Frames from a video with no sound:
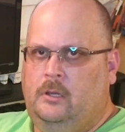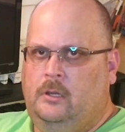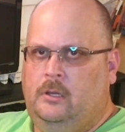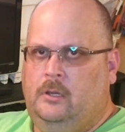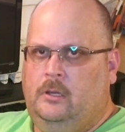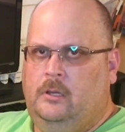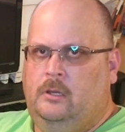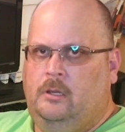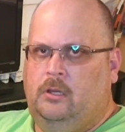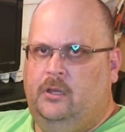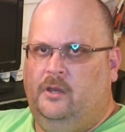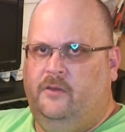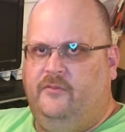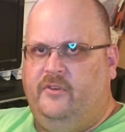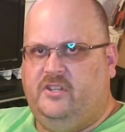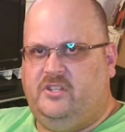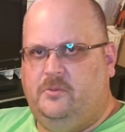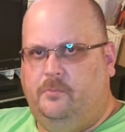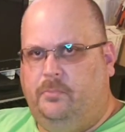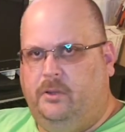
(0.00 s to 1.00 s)
If it's a
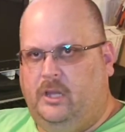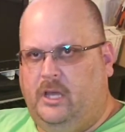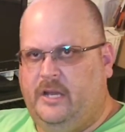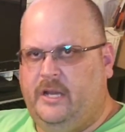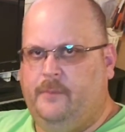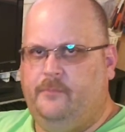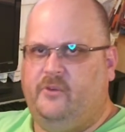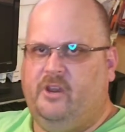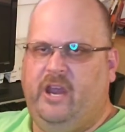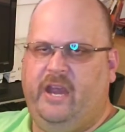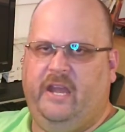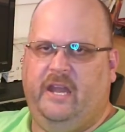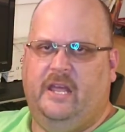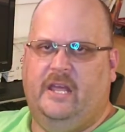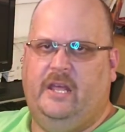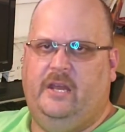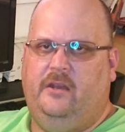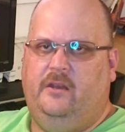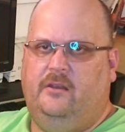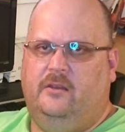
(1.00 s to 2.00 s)
plenum rated,
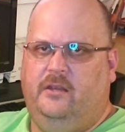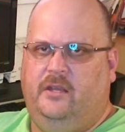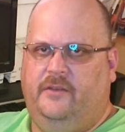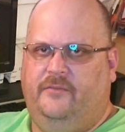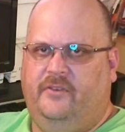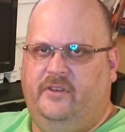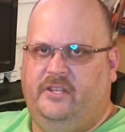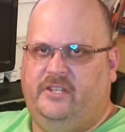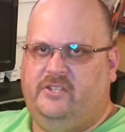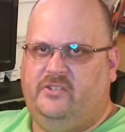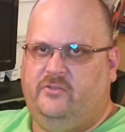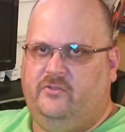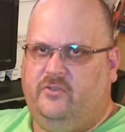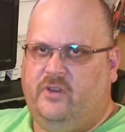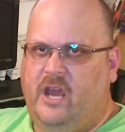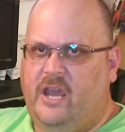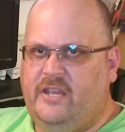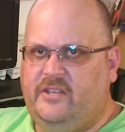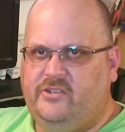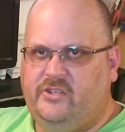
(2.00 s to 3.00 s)
if it's riser
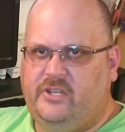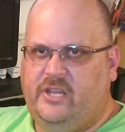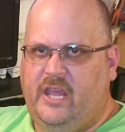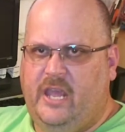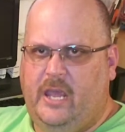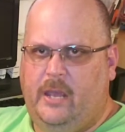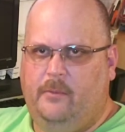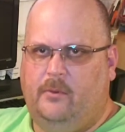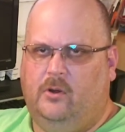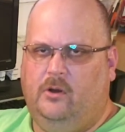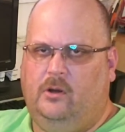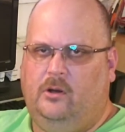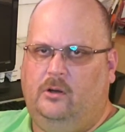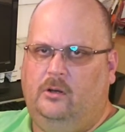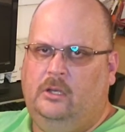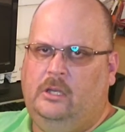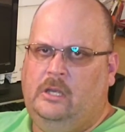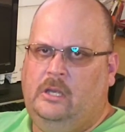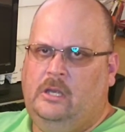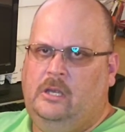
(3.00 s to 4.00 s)
cable,
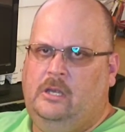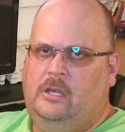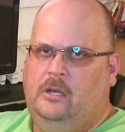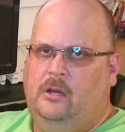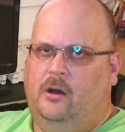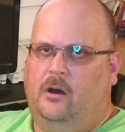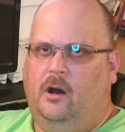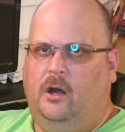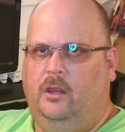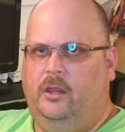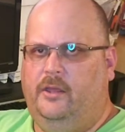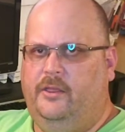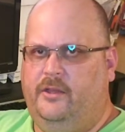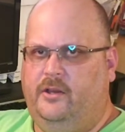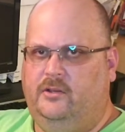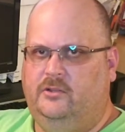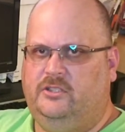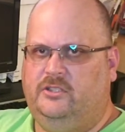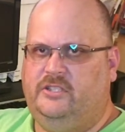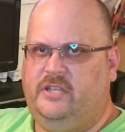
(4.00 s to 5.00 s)
all of those
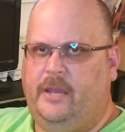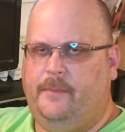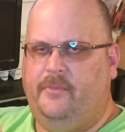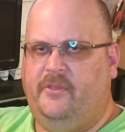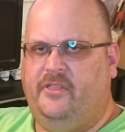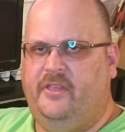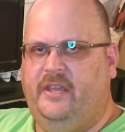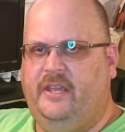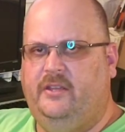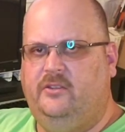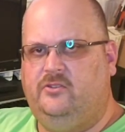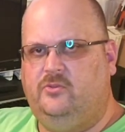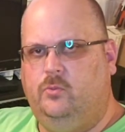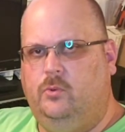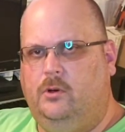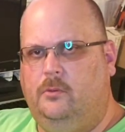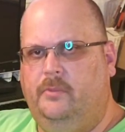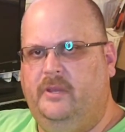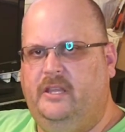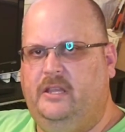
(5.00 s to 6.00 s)
type of things will be
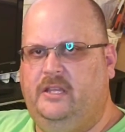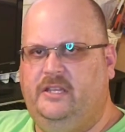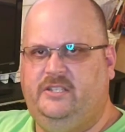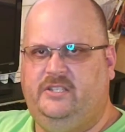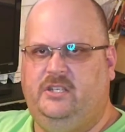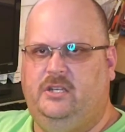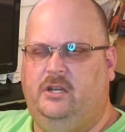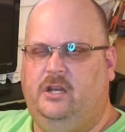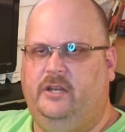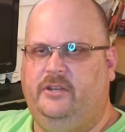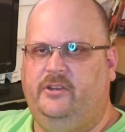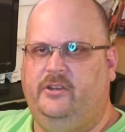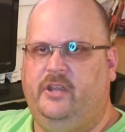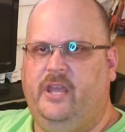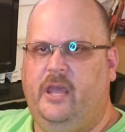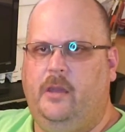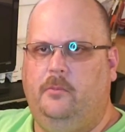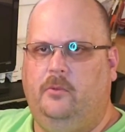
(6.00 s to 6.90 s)
listed on your cable.